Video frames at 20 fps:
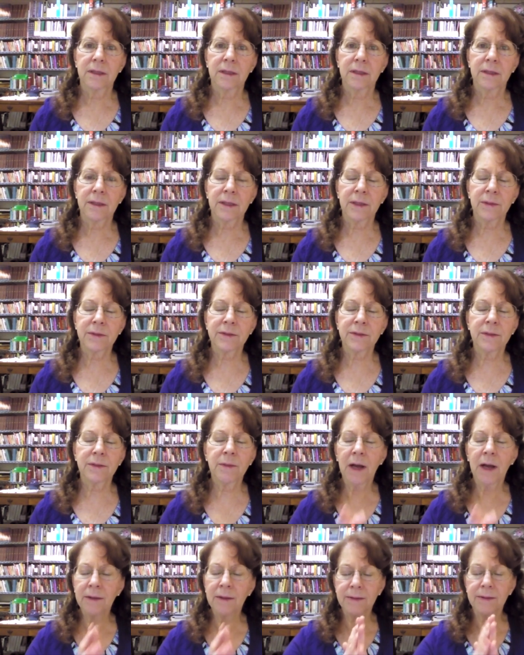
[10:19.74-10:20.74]
there were some
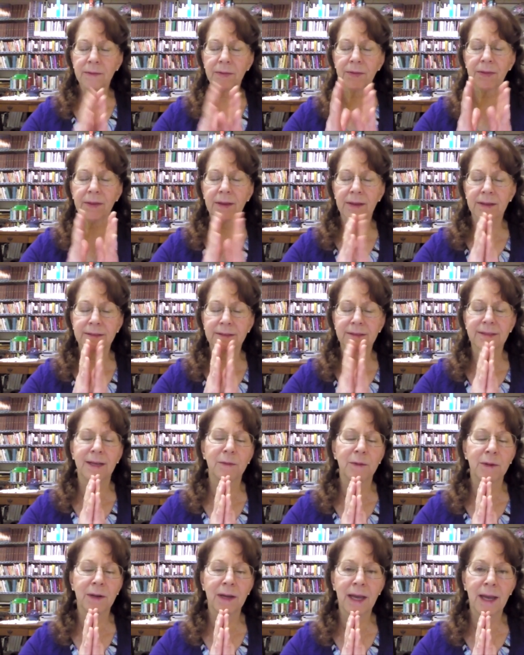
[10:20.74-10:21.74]
awful things that
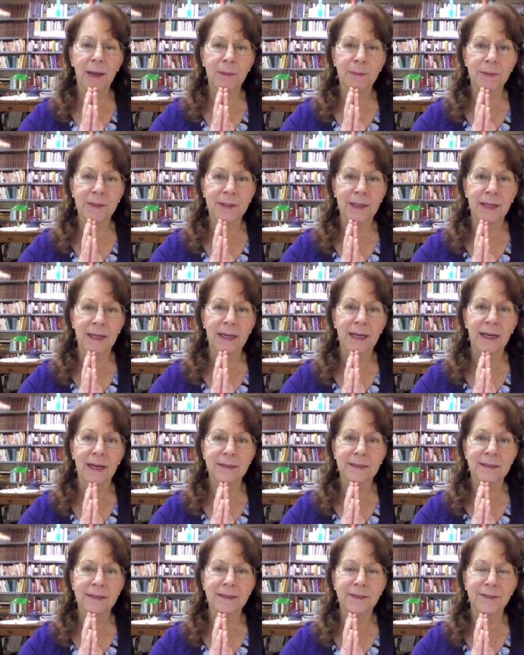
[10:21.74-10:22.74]
were happening.
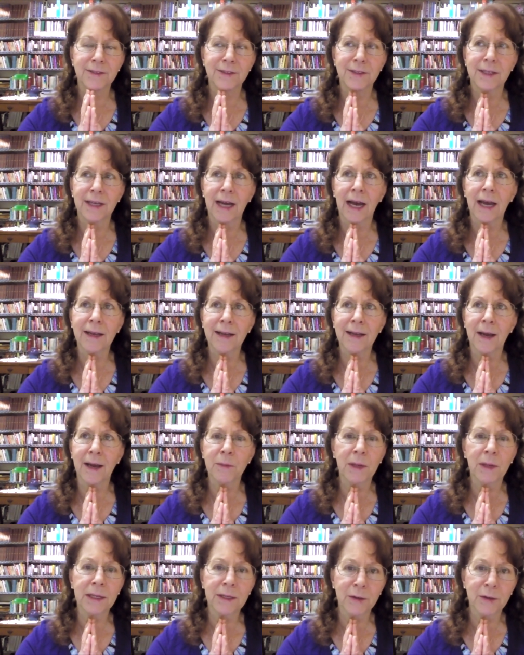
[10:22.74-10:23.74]
I, did. I, I,
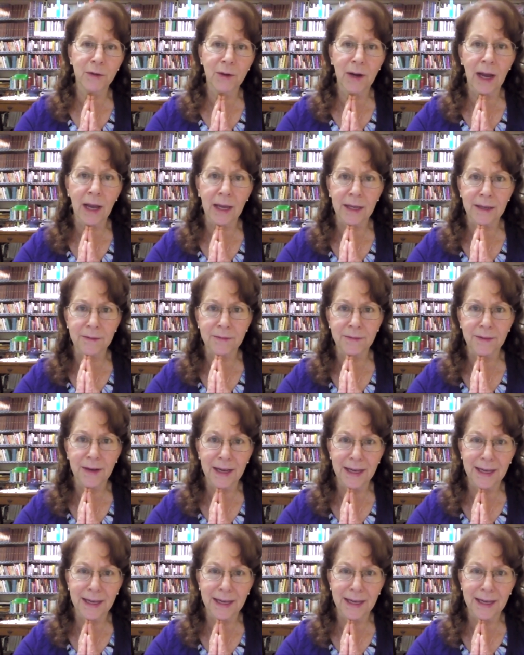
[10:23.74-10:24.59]
might cry if I